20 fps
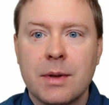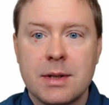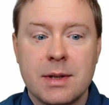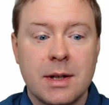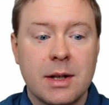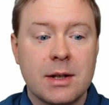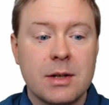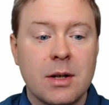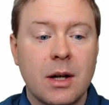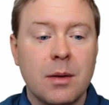as an
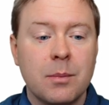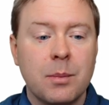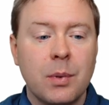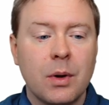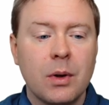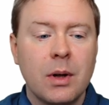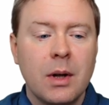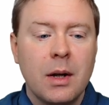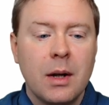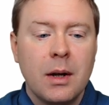
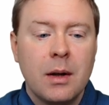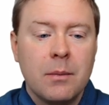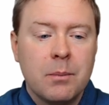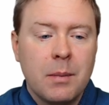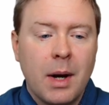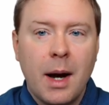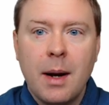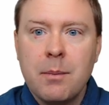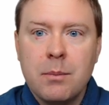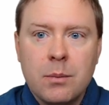example,
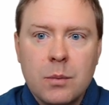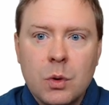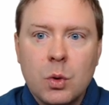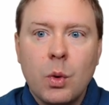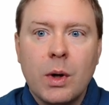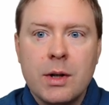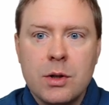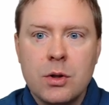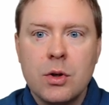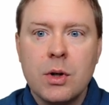I'm
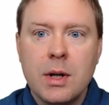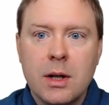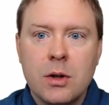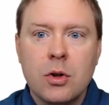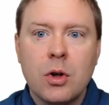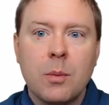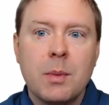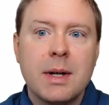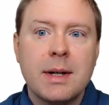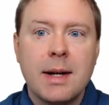quite good in
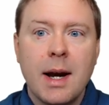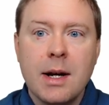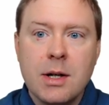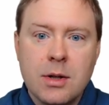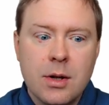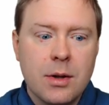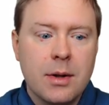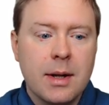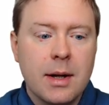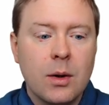
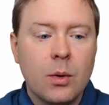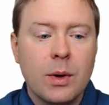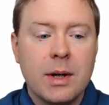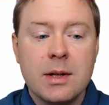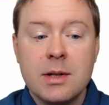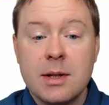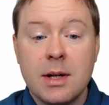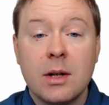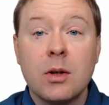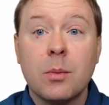communication theory
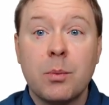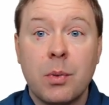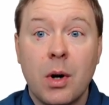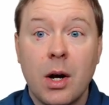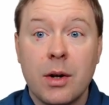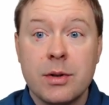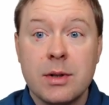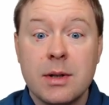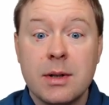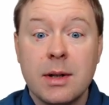and signal
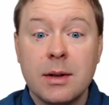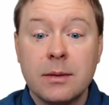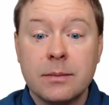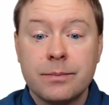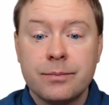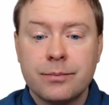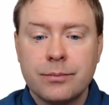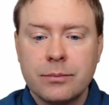processing.